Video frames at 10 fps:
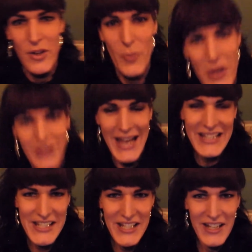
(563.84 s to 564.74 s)
We're at
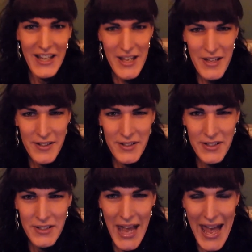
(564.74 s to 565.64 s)
Attic
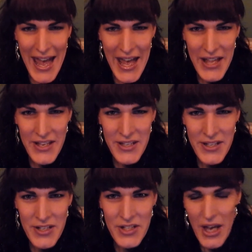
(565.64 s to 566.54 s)
again,
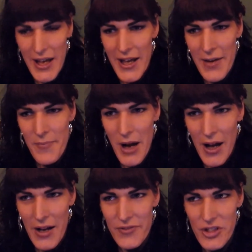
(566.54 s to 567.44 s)
and
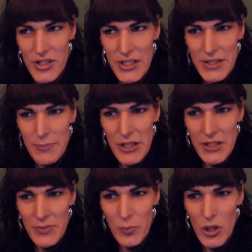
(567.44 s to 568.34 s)
I've just
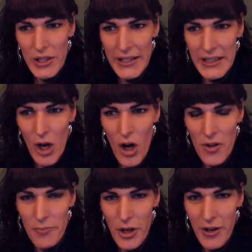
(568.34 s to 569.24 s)
been working
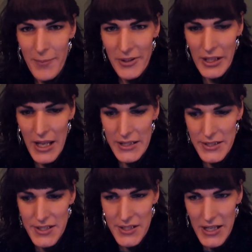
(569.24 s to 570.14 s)
on programming the
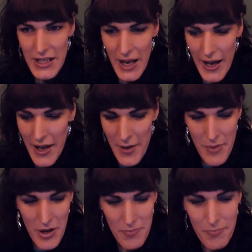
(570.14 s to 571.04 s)
lights.
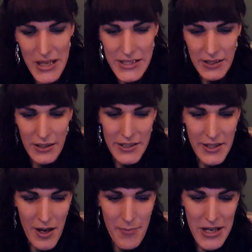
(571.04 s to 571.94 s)

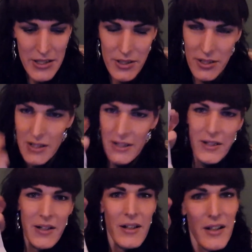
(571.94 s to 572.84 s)
Basically, I made
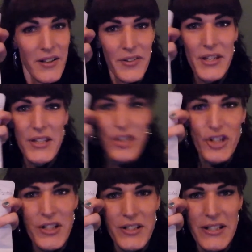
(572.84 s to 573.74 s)
these
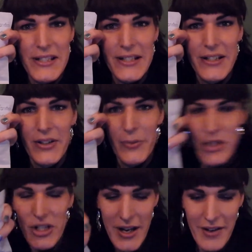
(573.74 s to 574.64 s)
sheets,
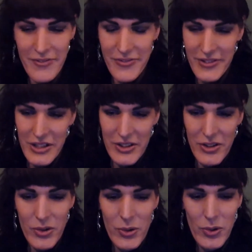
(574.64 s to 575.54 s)
which have
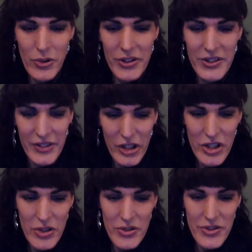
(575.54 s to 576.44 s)
all the different
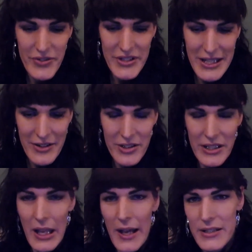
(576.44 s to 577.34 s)
cues for sound
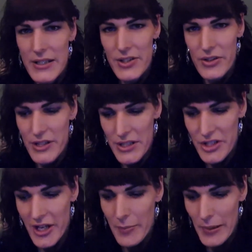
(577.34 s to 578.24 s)
and lights through the
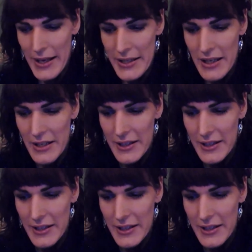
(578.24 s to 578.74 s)
entire play,